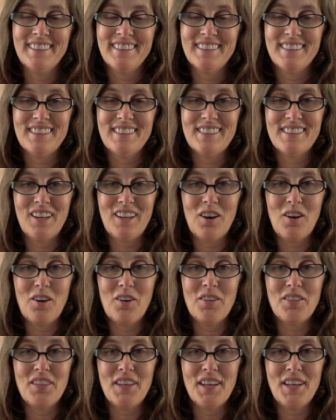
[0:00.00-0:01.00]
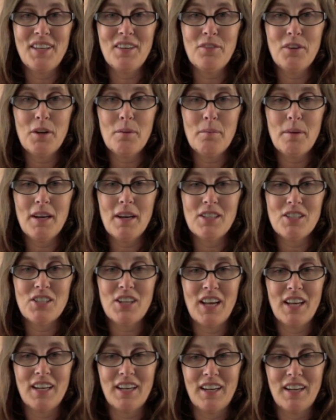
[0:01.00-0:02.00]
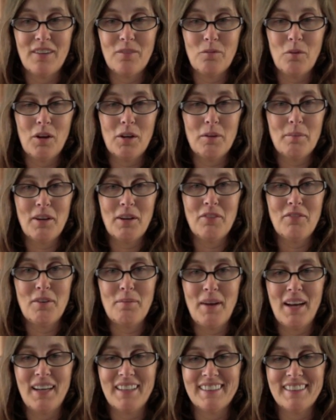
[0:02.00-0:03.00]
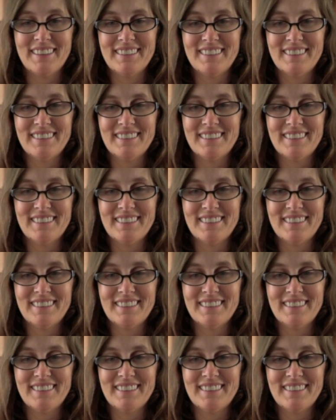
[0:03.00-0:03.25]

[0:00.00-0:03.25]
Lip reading: So thank you very much, and I welcome any feedback.